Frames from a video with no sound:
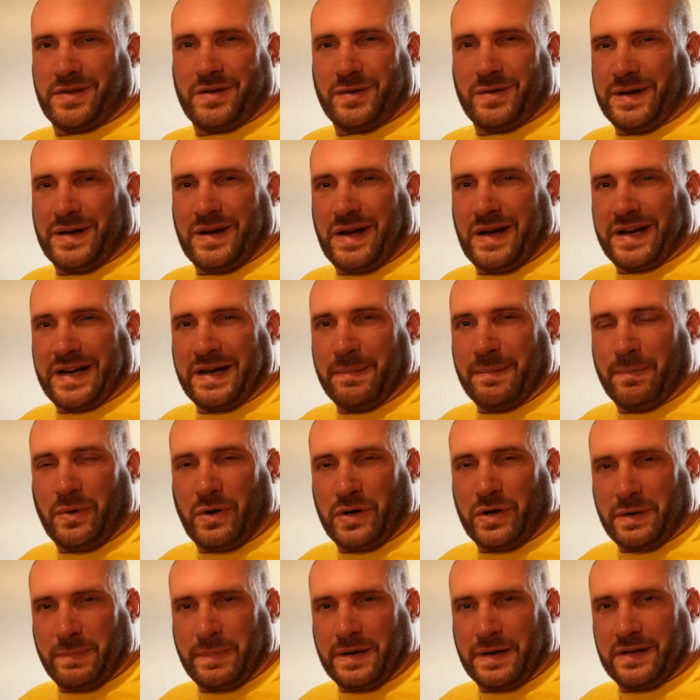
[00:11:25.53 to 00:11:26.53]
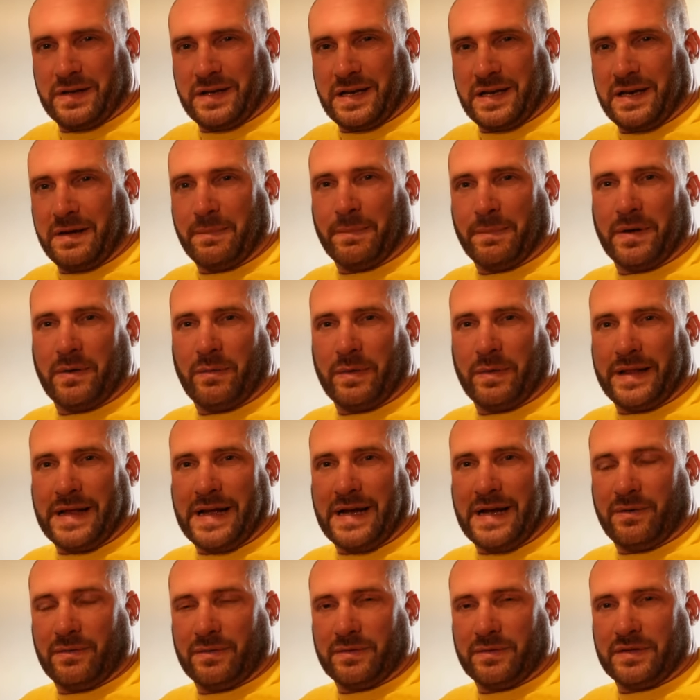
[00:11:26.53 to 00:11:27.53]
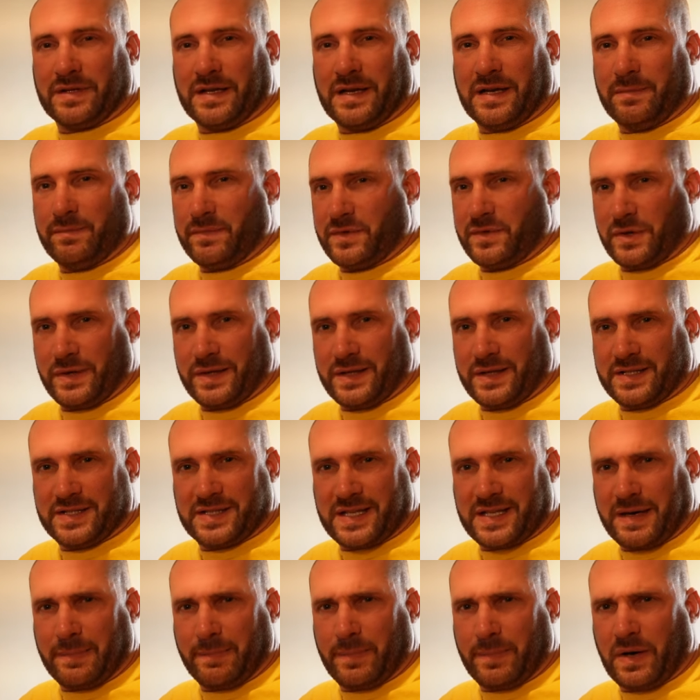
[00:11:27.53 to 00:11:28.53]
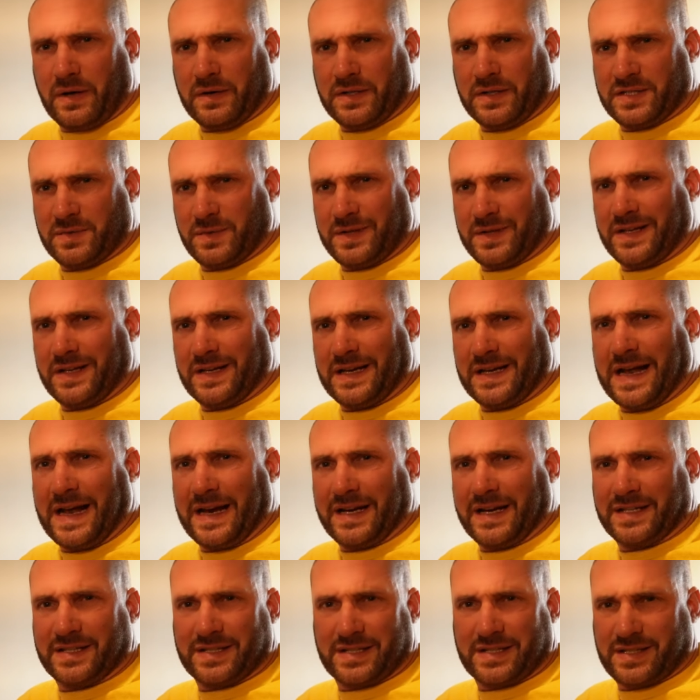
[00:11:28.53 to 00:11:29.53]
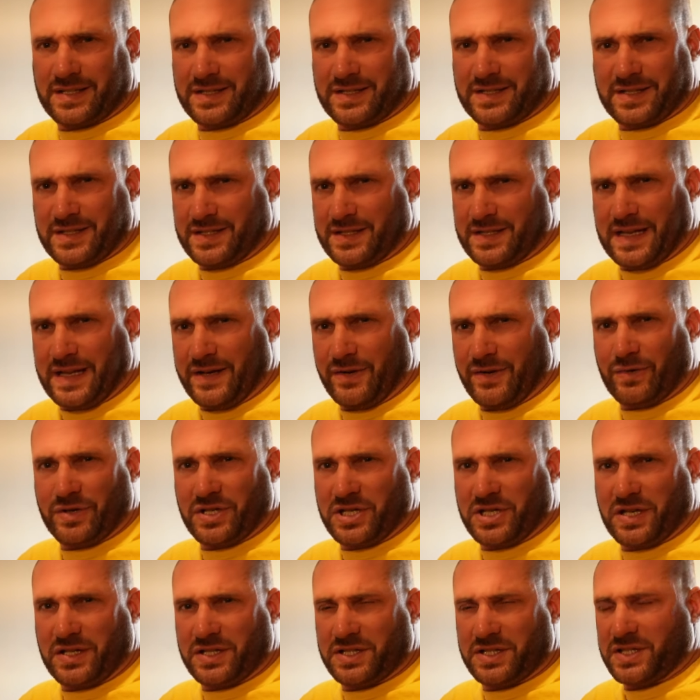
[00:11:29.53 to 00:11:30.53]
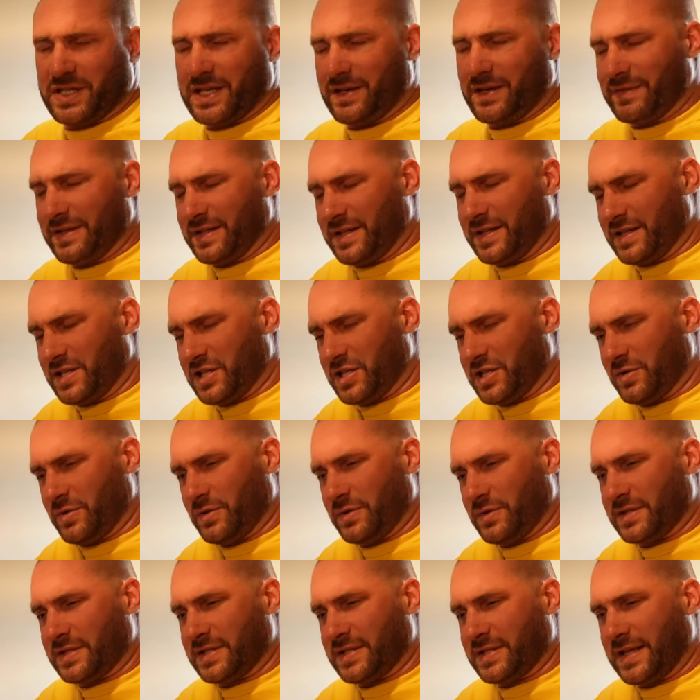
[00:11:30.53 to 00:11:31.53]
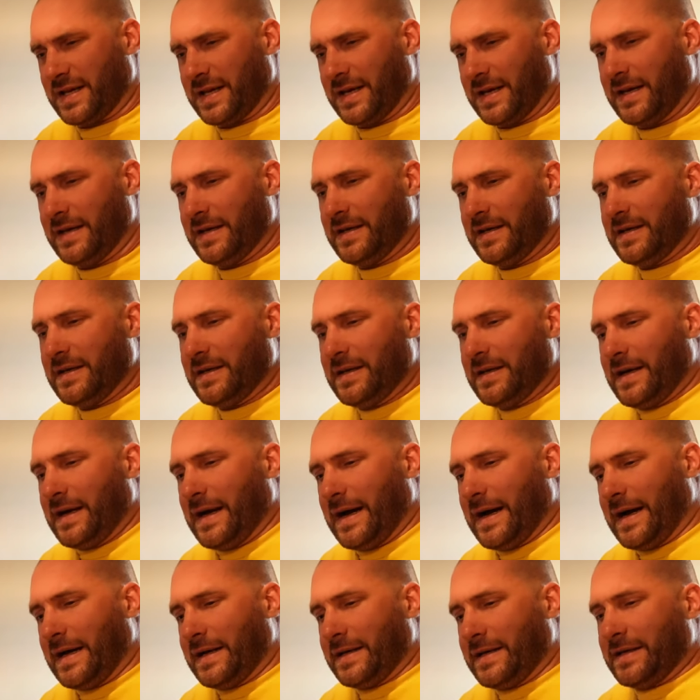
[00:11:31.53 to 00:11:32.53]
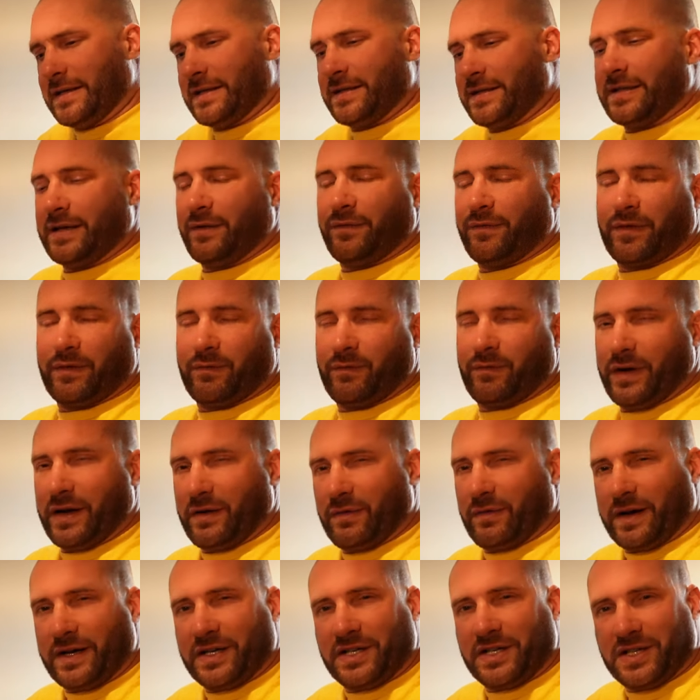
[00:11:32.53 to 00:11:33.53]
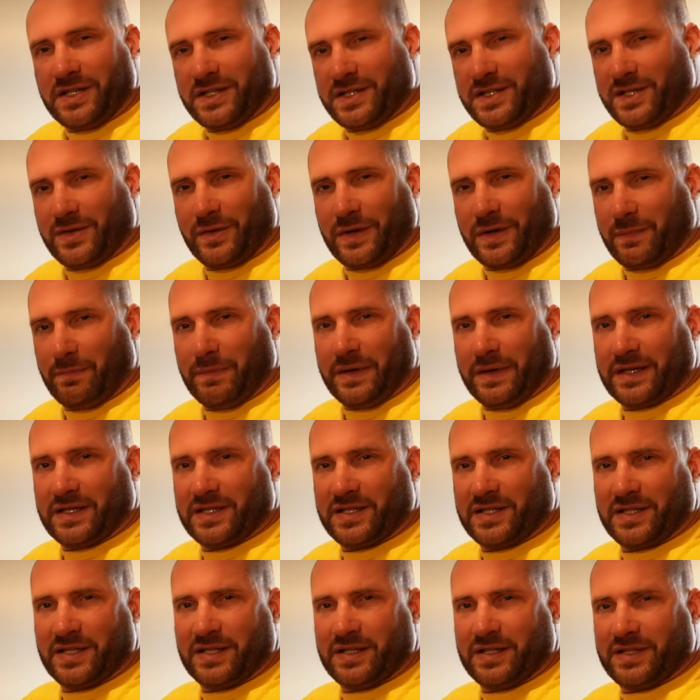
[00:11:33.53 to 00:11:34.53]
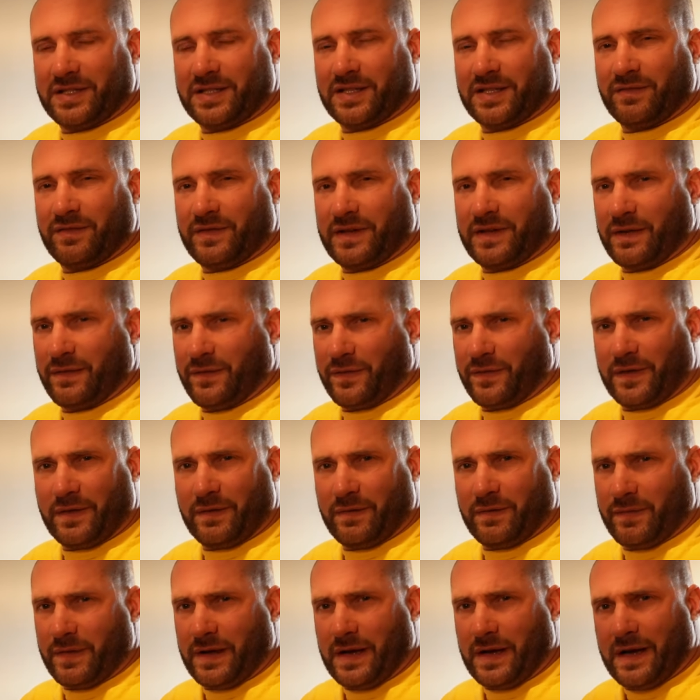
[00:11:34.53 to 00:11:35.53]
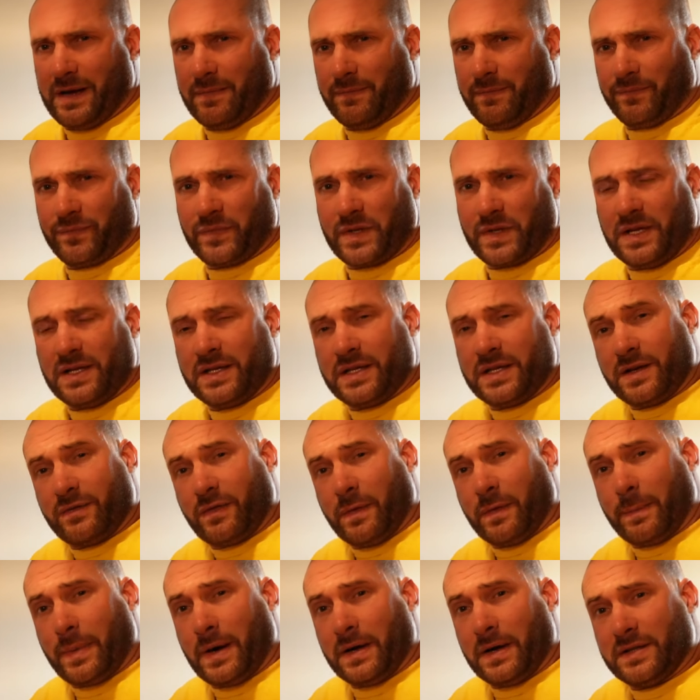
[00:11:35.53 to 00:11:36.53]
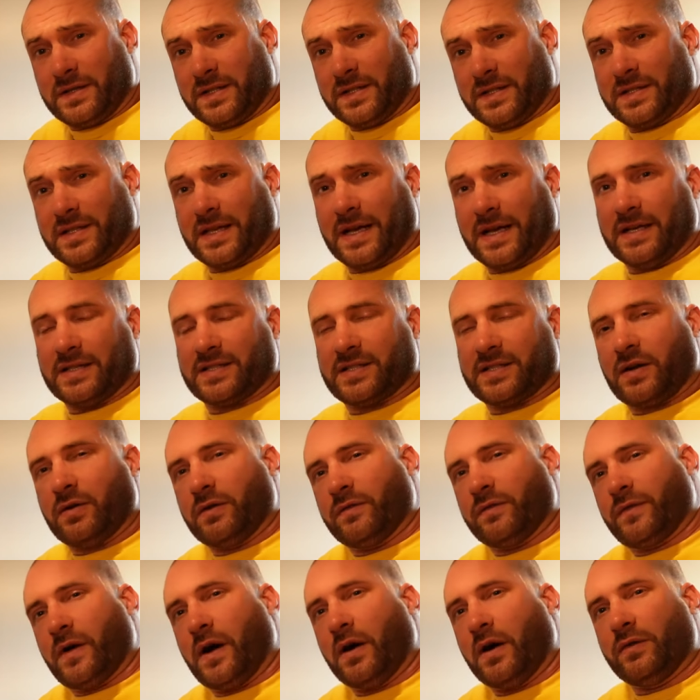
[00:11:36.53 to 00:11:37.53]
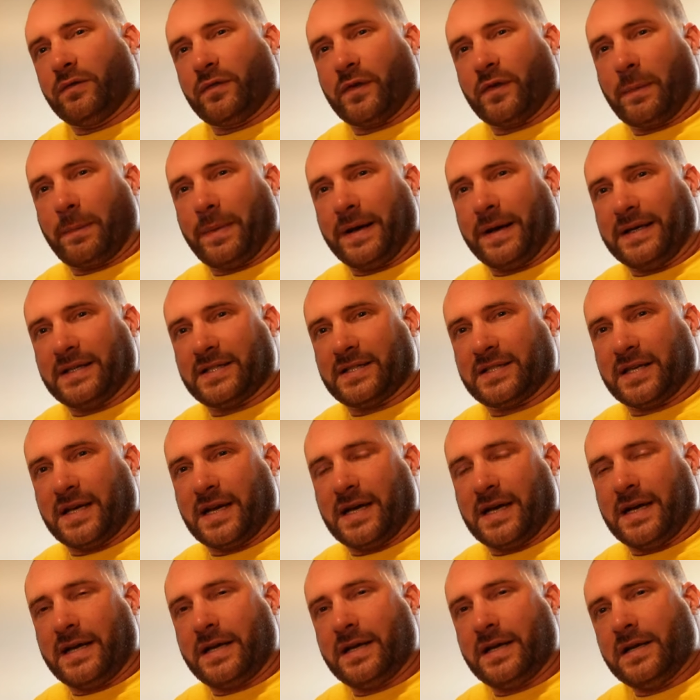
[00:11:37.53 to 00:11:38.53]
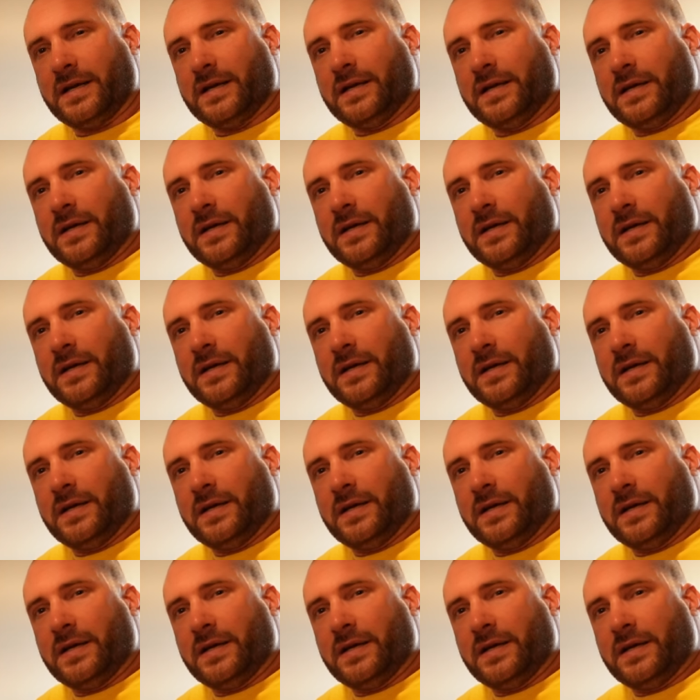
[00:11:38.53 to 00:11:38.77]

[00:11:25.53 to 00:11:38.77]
do it like in bodybuilding but without doing the same pose with your legs, because they're not judged, they're in the shorts there. And different federations are doing mixtures of different poses there. So over at PCA,